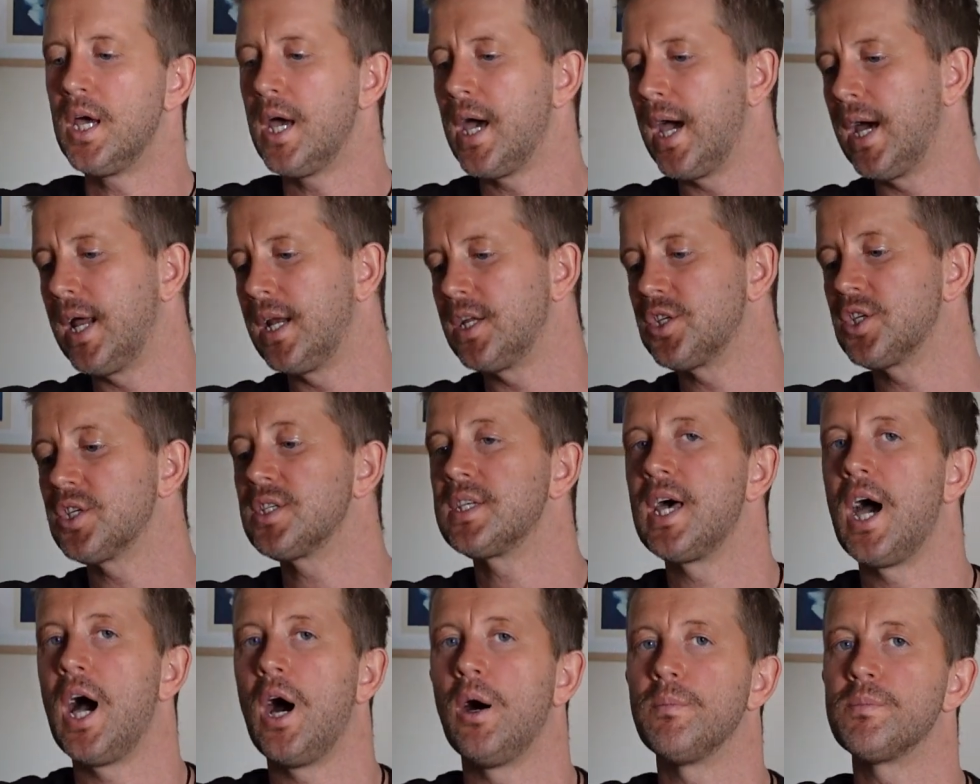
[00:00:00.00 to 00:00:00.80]
and it just
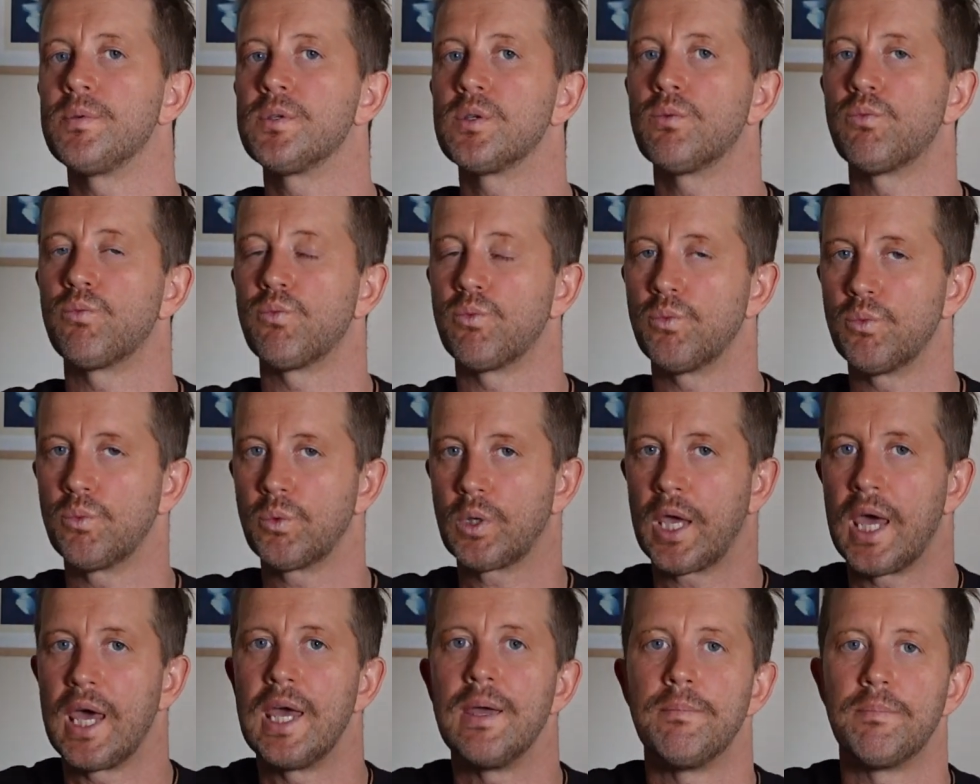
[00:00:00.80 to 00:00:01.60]
helps
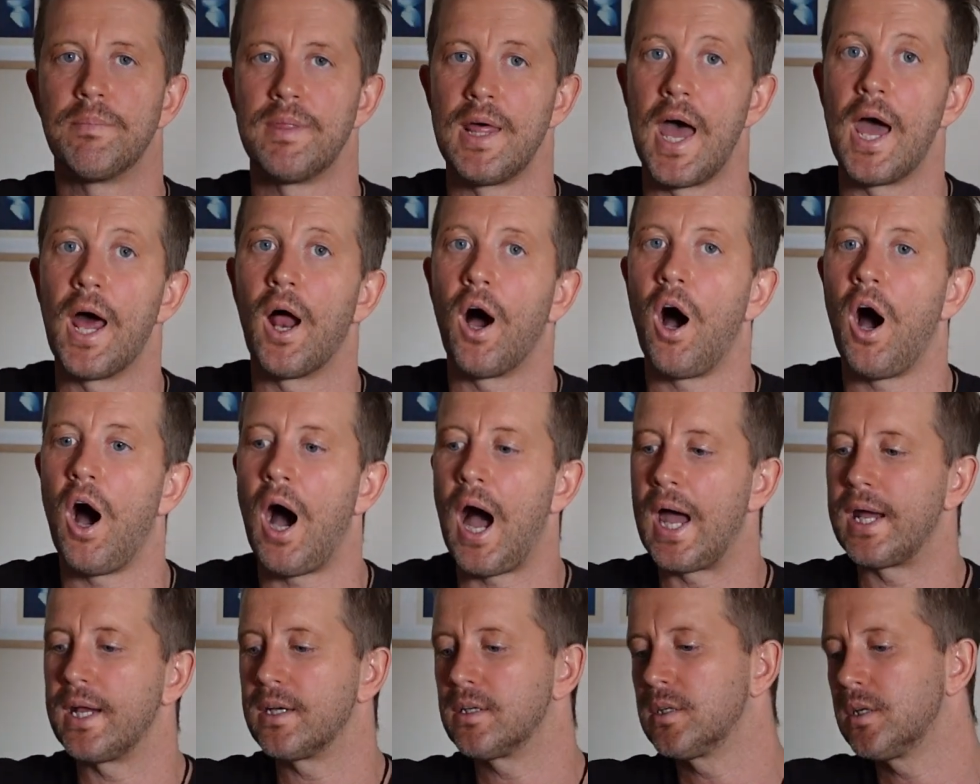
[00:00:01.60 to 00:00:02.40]
keep that
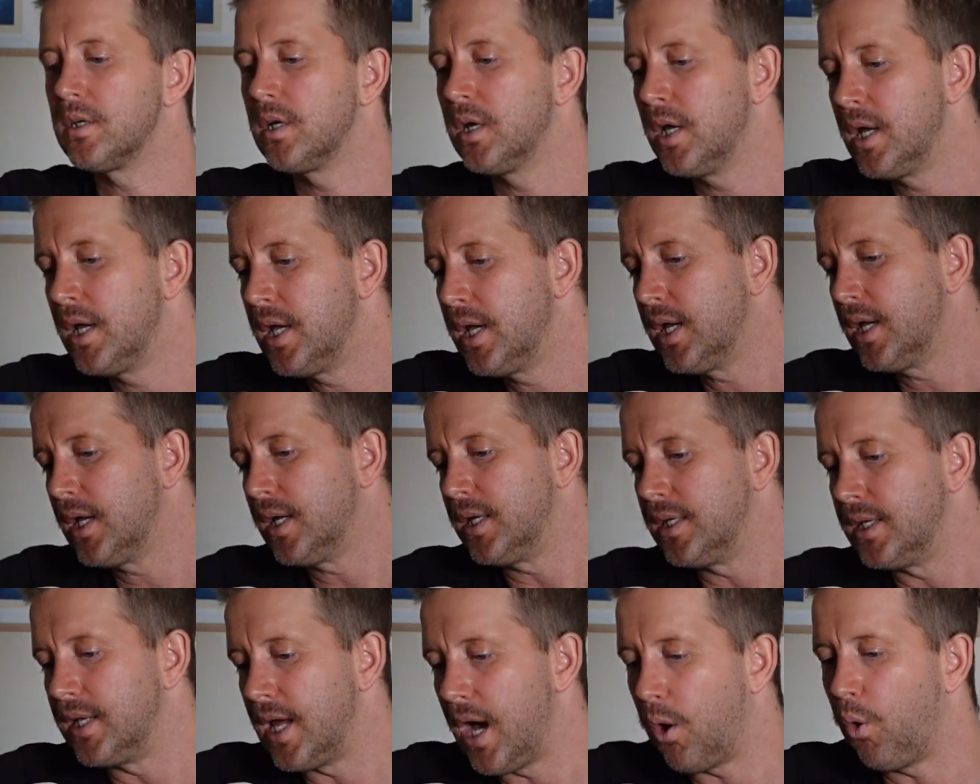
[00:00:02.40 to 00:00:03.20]
height.
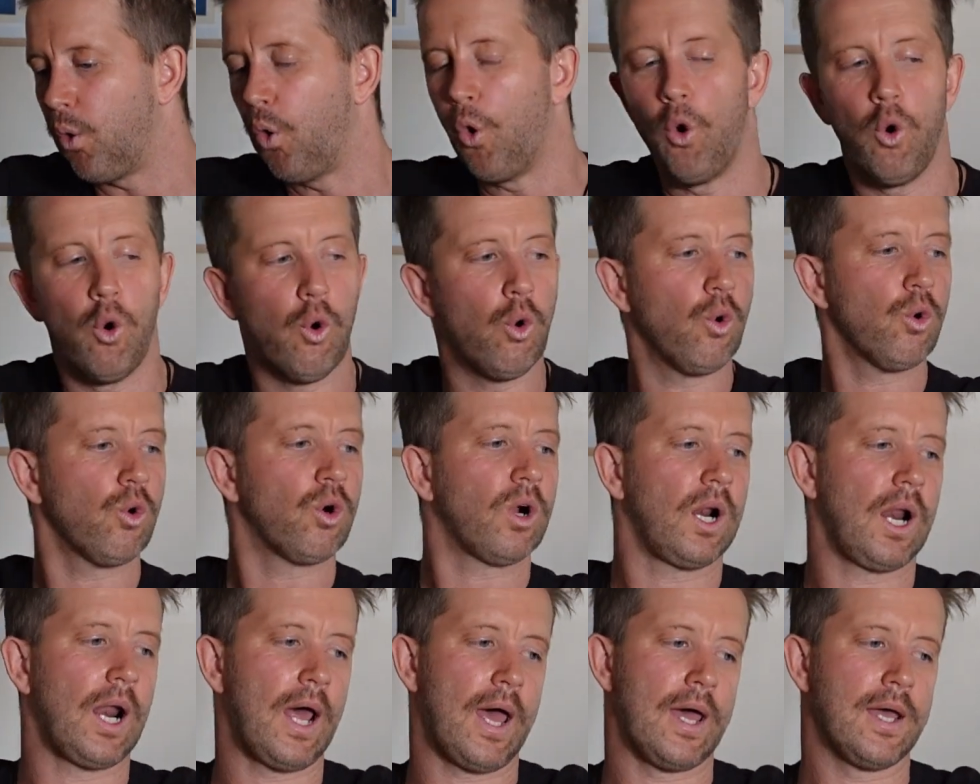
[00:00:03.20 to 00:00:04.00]
Now, all
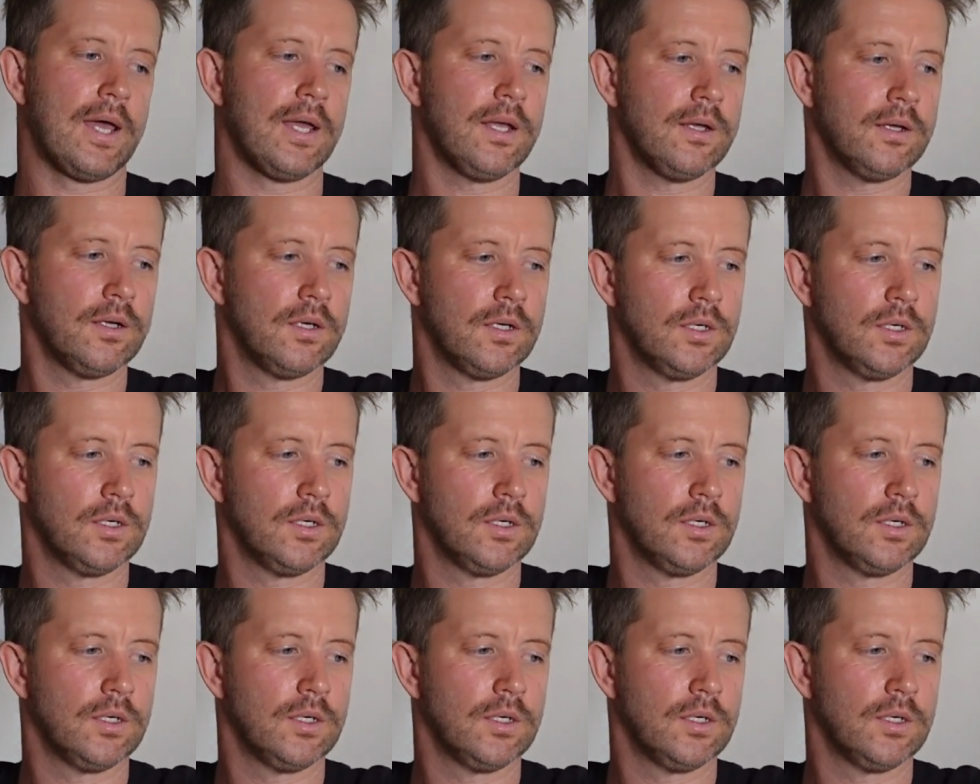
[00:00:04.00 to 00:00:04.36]
clay,